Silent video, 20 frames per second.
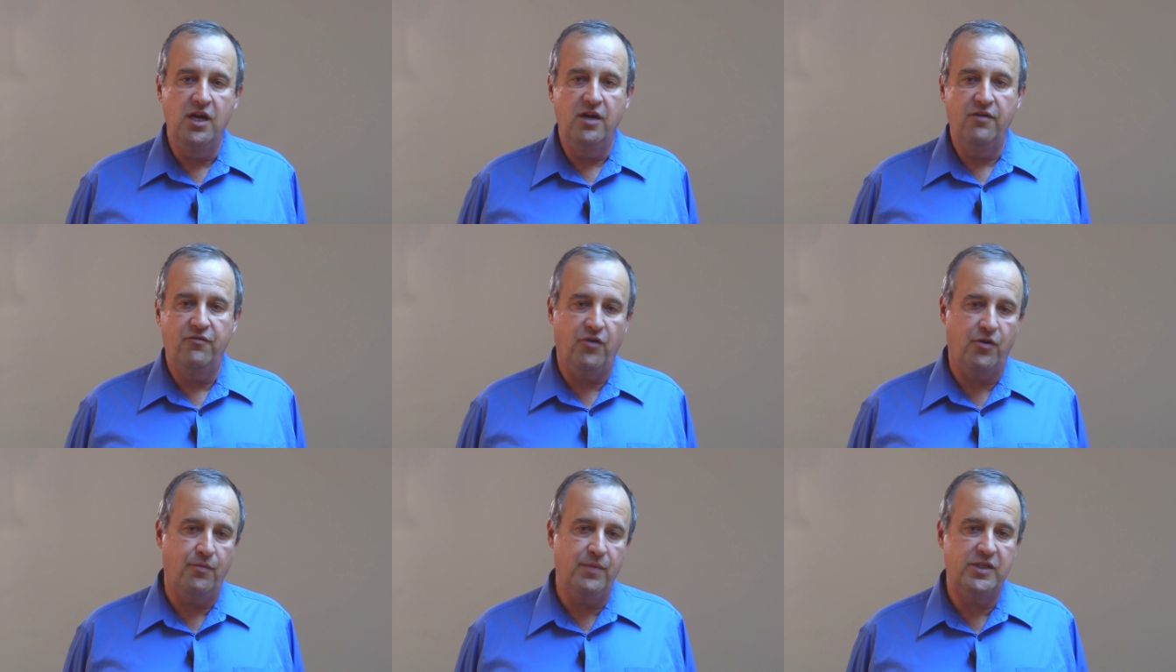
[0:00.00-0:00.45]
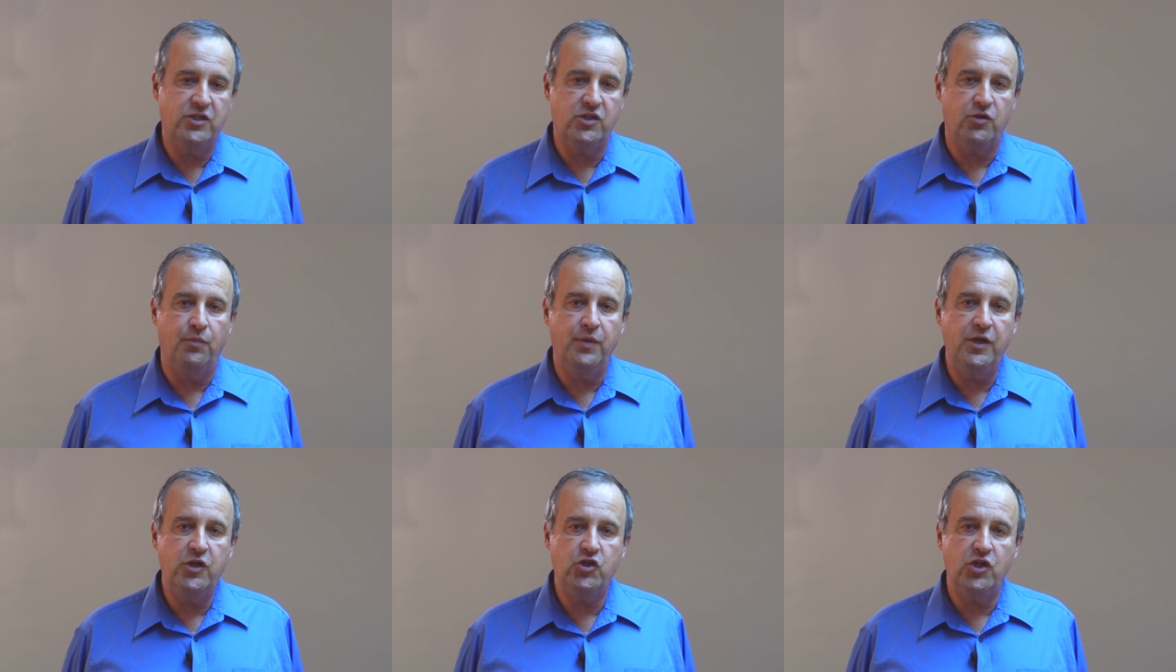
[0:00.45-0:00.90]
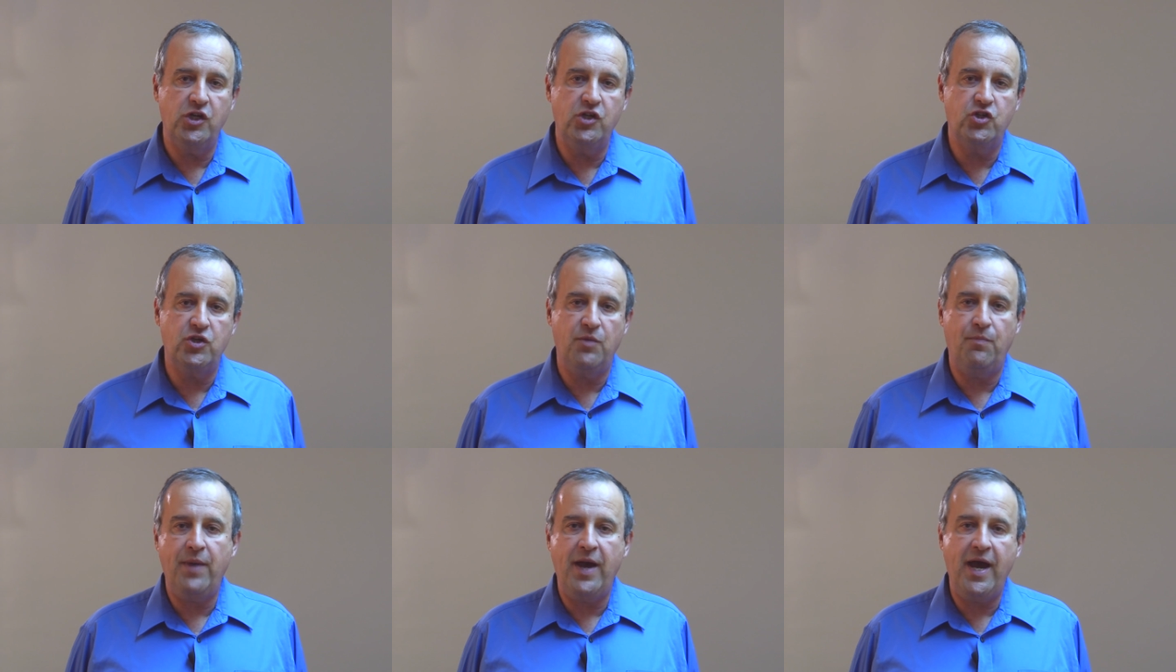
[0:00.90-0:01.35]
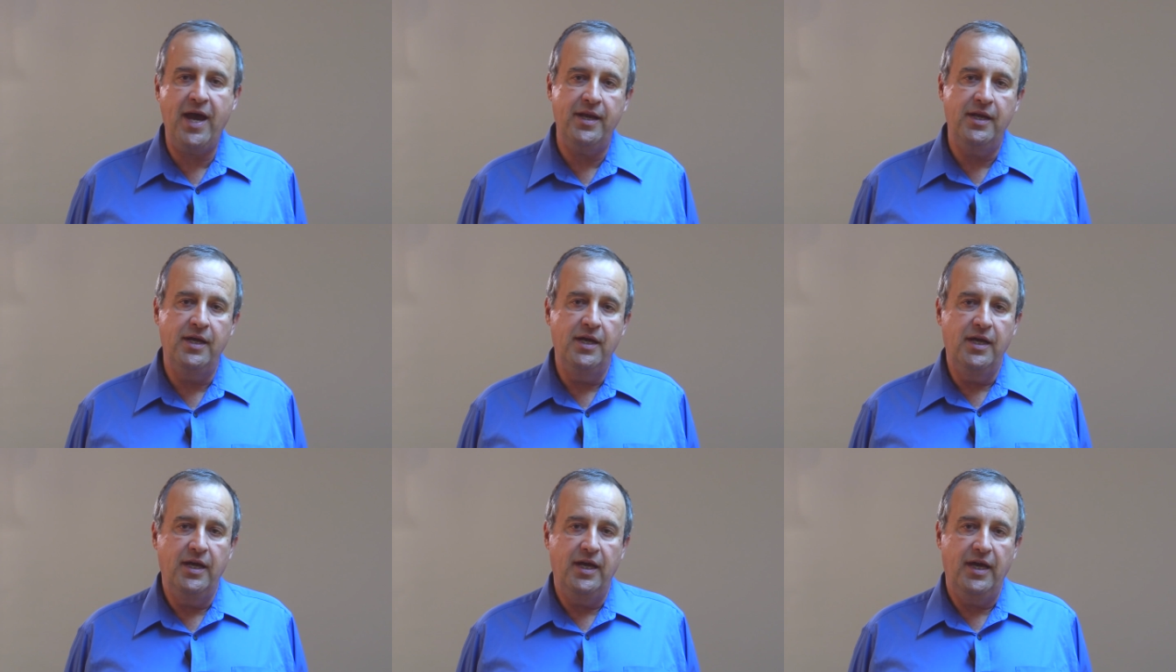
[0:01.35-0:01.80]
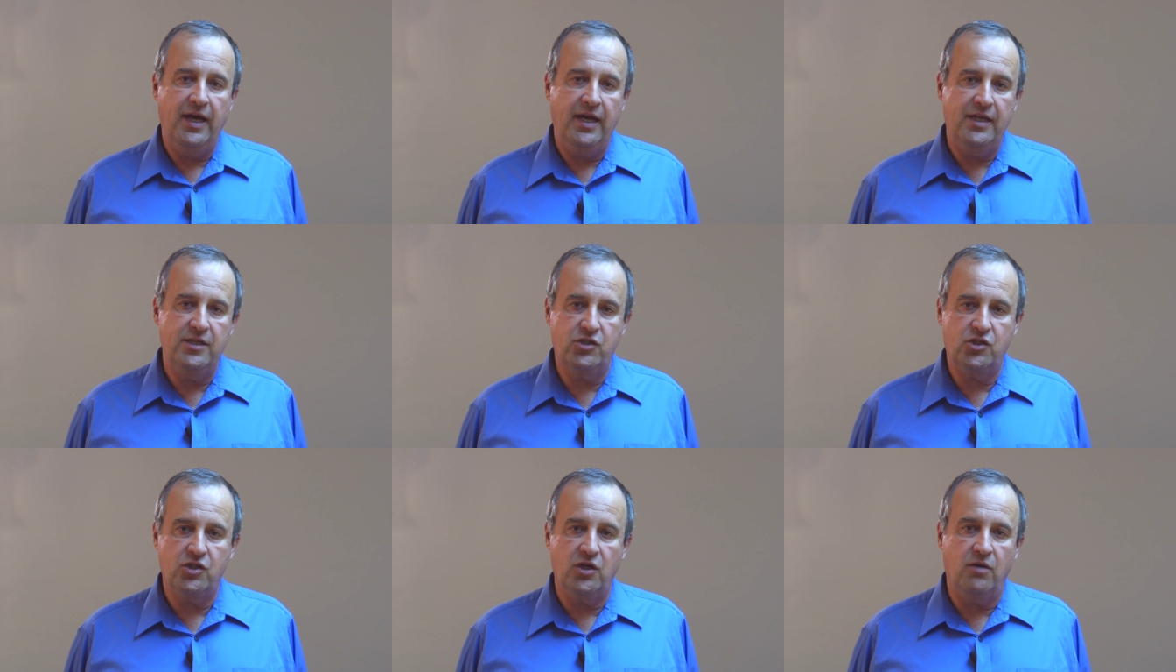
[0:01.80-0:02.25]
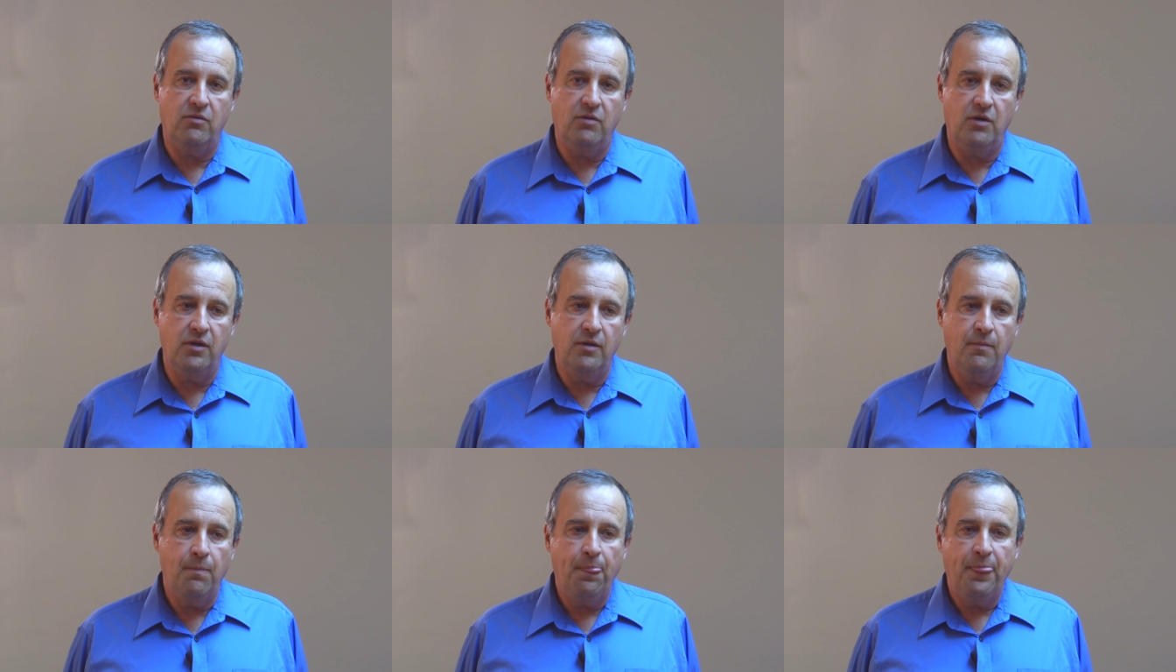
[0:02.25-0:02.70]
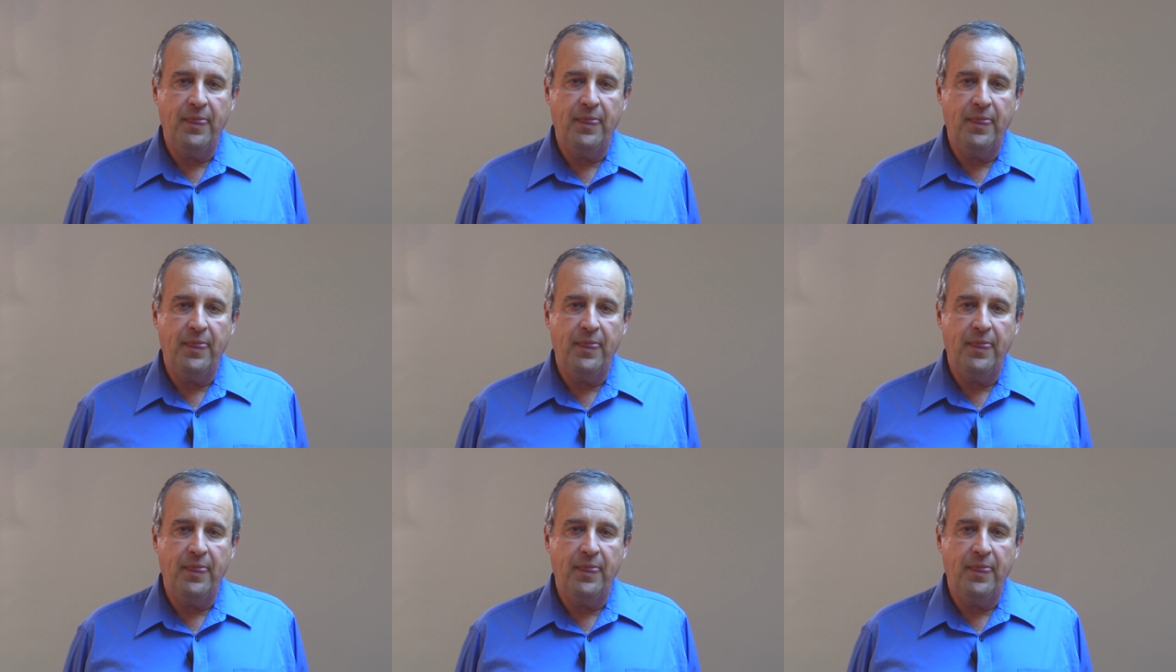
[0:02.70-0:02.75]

for Mitsubishi in Japan, and so on.